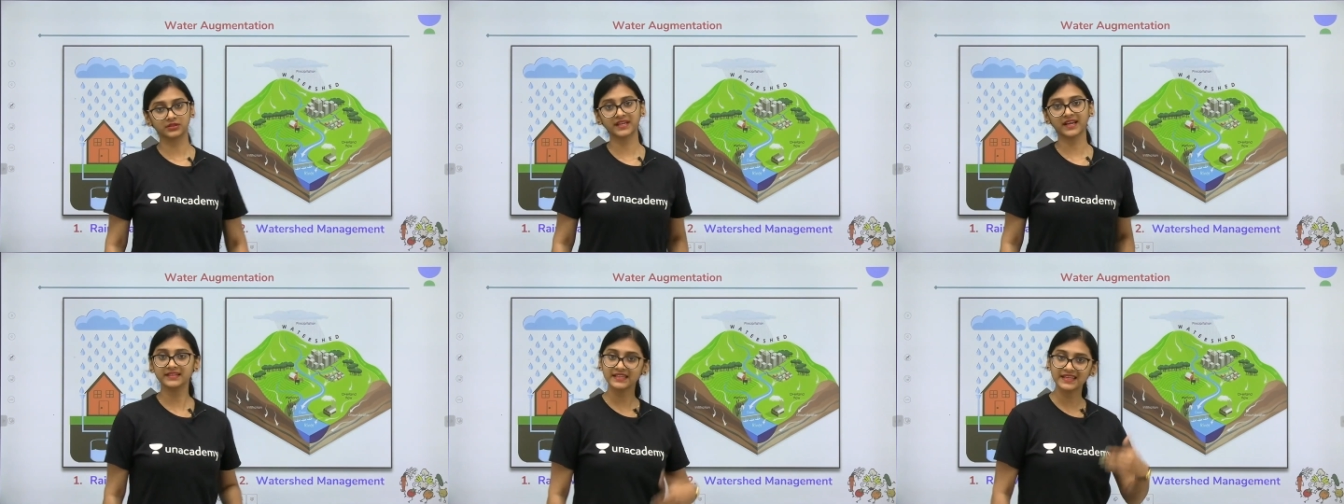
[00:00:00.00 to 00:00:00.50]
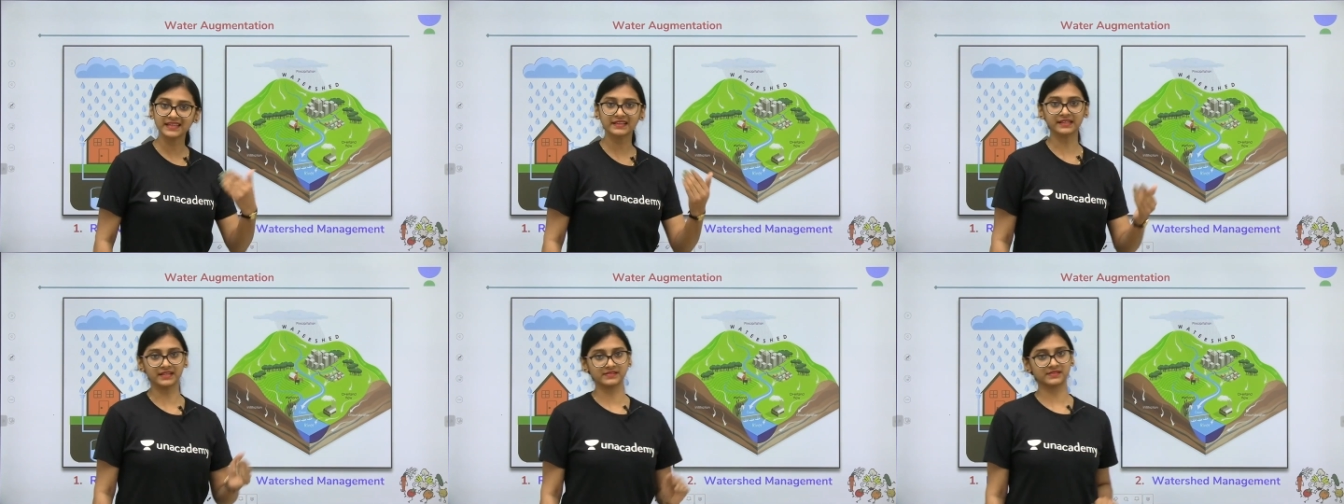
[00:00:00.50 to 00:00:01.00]
can
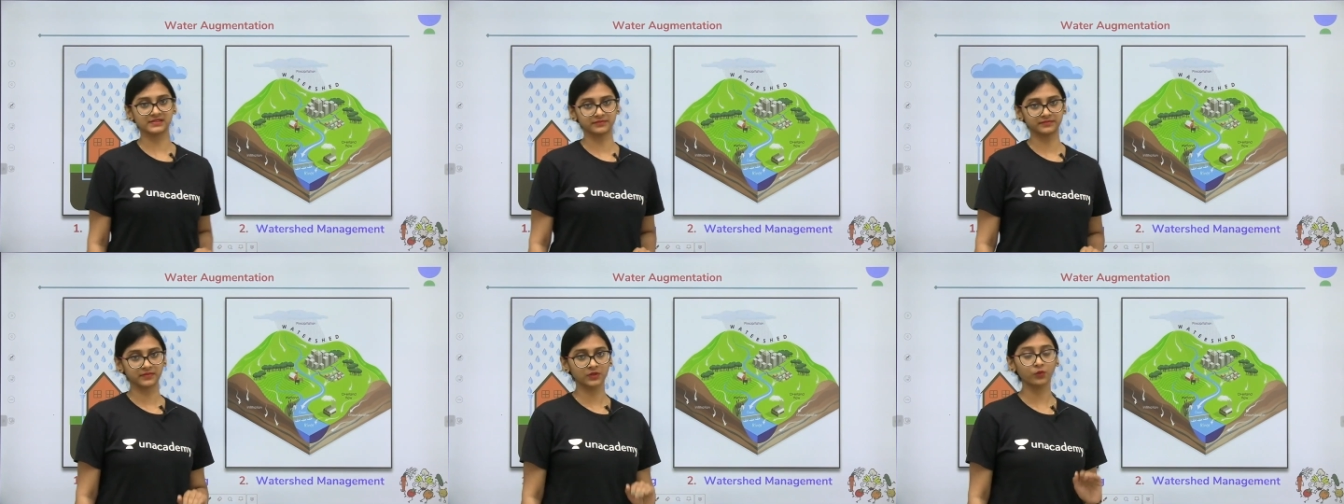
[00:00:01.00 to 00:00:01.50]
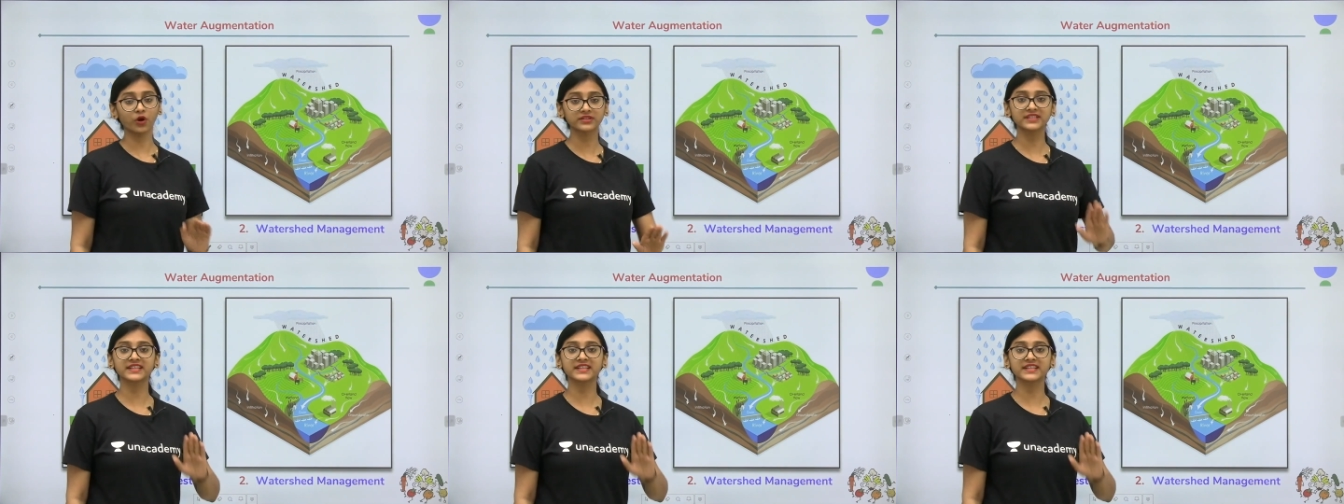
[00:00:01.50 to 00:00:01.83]
increase, water